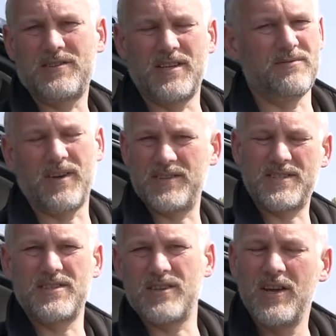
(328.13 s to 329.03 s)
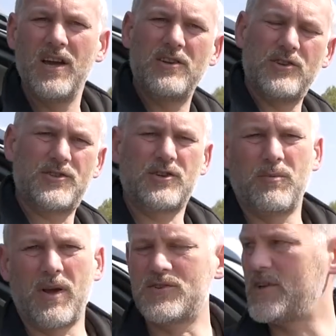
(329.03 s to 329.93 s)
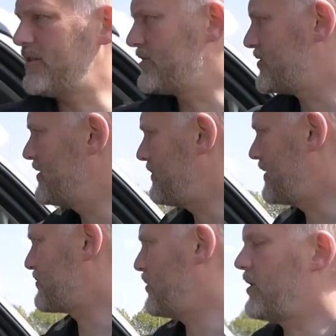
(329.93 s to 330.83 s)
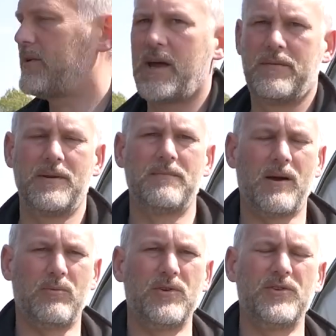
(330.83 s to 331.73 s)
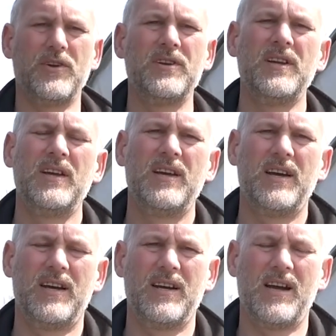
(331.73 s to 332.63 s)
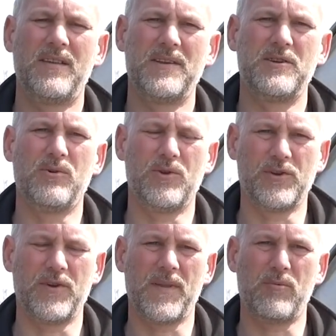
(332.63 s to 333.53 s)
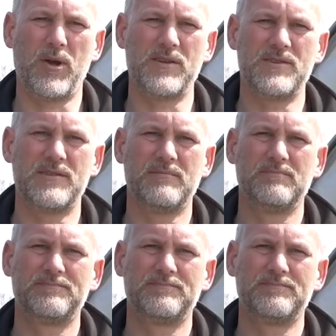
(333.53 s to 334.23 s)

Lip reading: I tend to find it's easier just to come outside and just nip this one and nip that one done, and then you're all done on that basis.